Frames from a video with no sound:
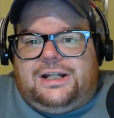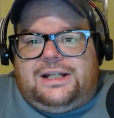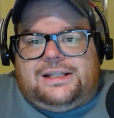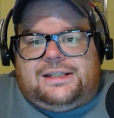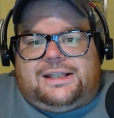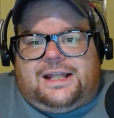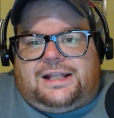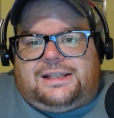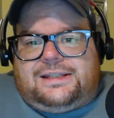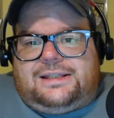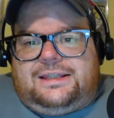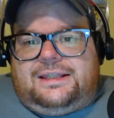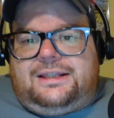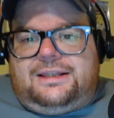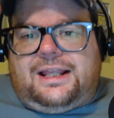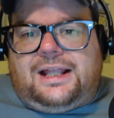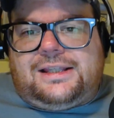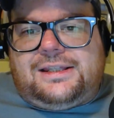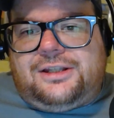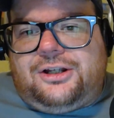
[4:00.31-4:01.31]
is.
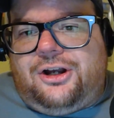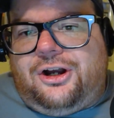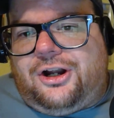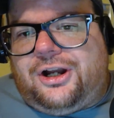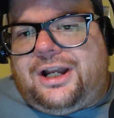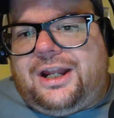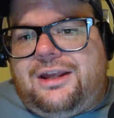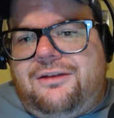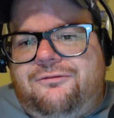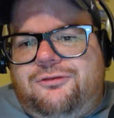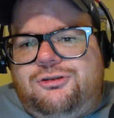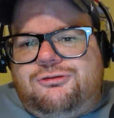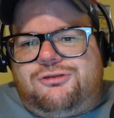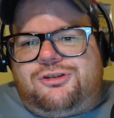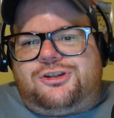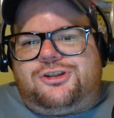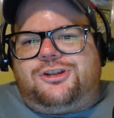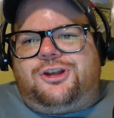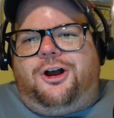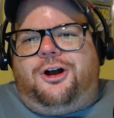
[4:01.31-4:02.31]
That's the card. If you
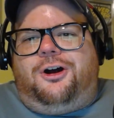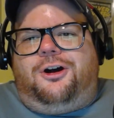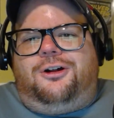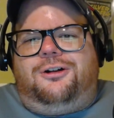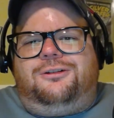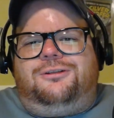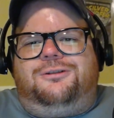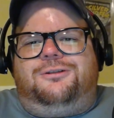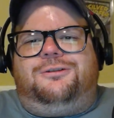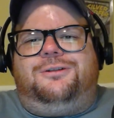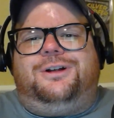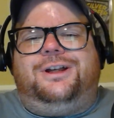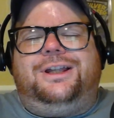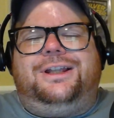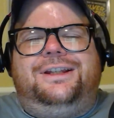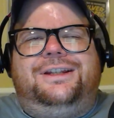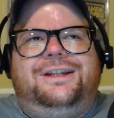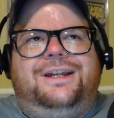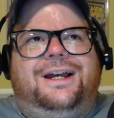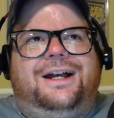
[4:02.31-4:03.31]
saw
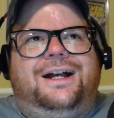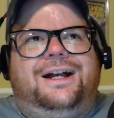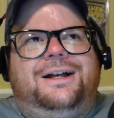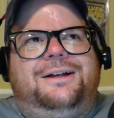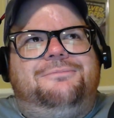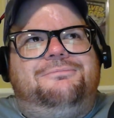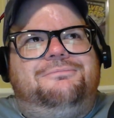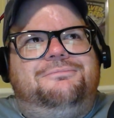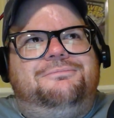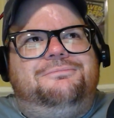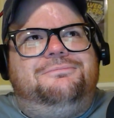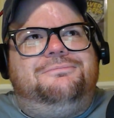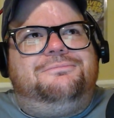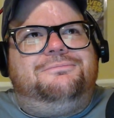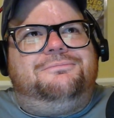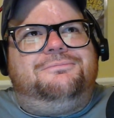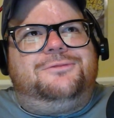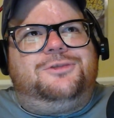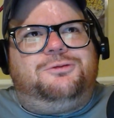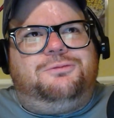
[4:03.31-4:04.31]
on
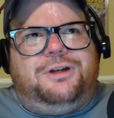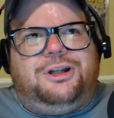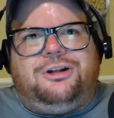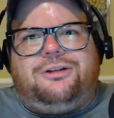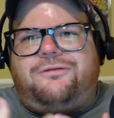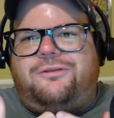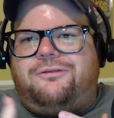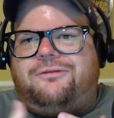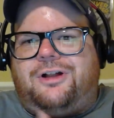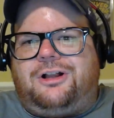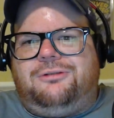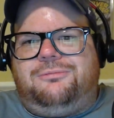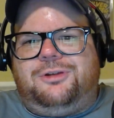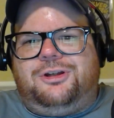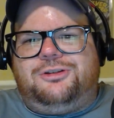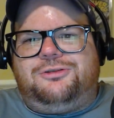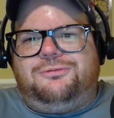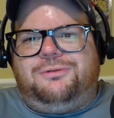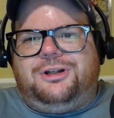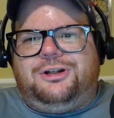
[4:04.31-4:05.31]
Twitter, if you follow me
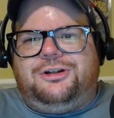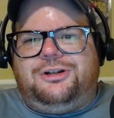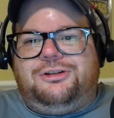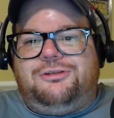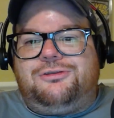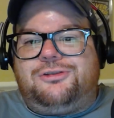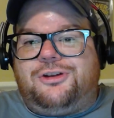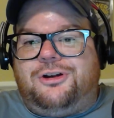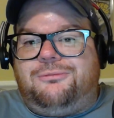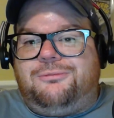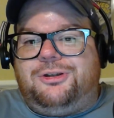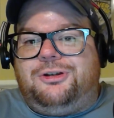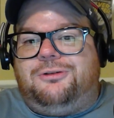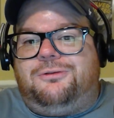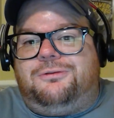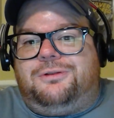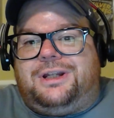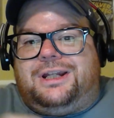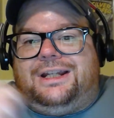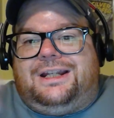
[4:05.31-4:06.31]
on Twitter and you saw me
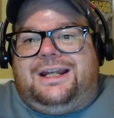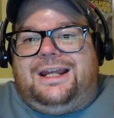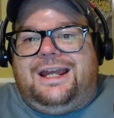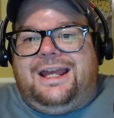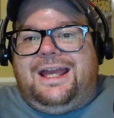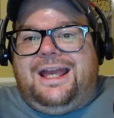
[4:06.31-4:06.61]
holding